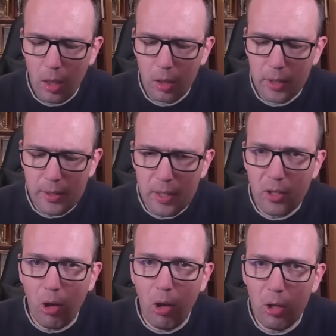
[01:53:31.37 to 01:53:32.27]
This is
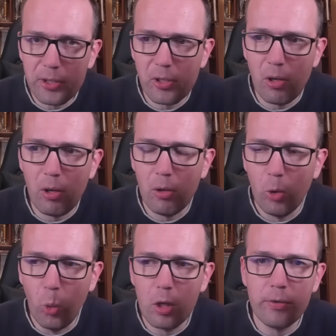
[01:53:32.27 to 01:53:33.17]
also
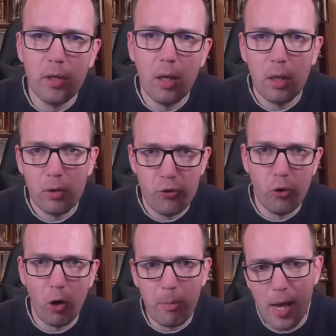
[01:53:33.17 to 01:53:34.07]
one of the
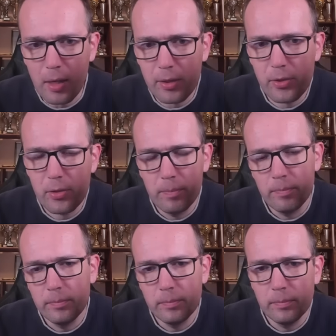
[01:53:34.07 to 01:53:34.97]
drawbacks
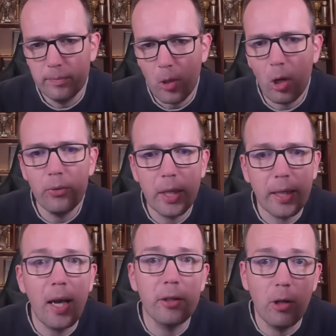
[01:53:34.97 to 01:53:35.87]
of the
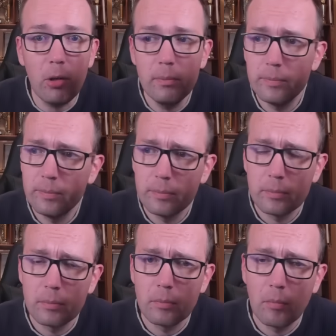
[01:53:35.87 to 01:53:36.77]
Caro,
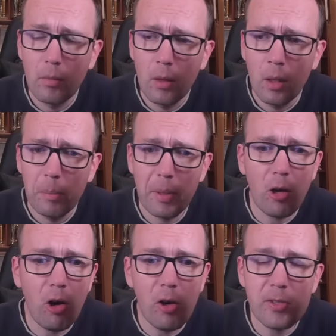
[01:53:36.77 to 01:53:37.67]

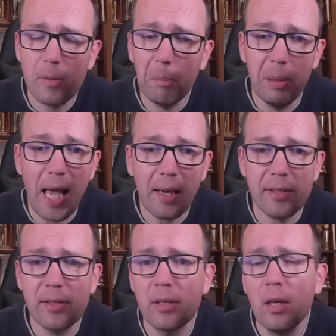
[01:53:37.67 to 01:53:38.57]
because
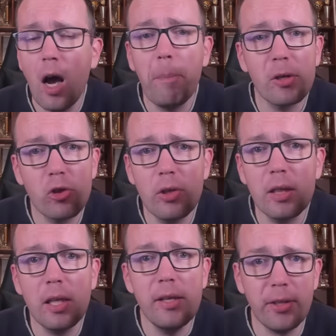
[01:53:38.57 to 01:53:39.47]
black's
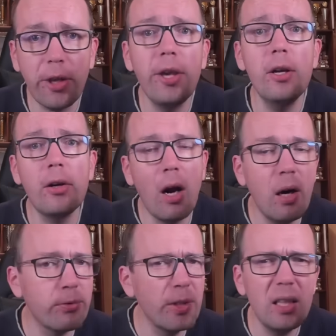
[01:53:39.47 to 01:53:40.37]
opportunities here are
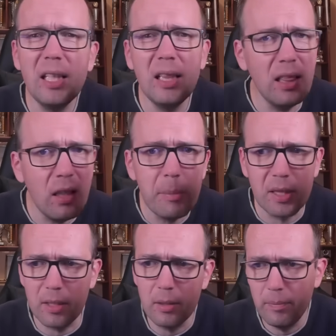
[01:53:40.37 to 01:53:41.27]
really
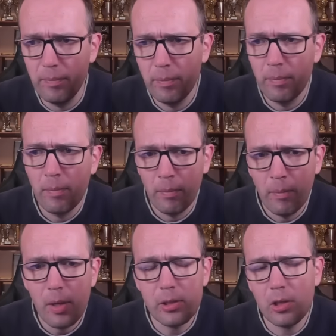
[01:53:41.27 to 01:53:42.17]
limited.
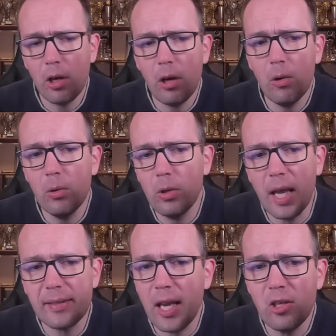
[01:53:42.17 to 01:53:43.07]
So
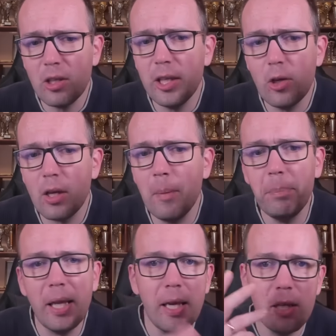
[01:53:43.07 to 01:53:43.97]
essentially you can
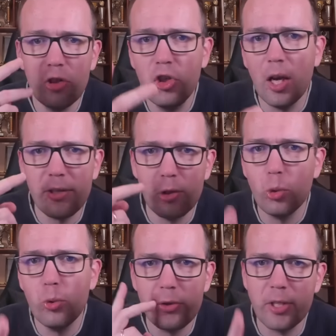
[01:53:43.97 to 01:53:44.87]
play just
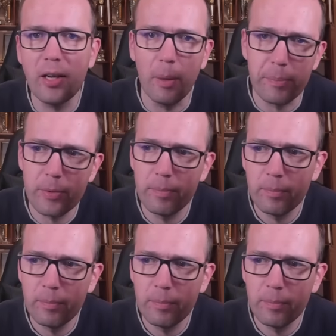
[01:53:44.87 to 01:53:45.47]
two setups.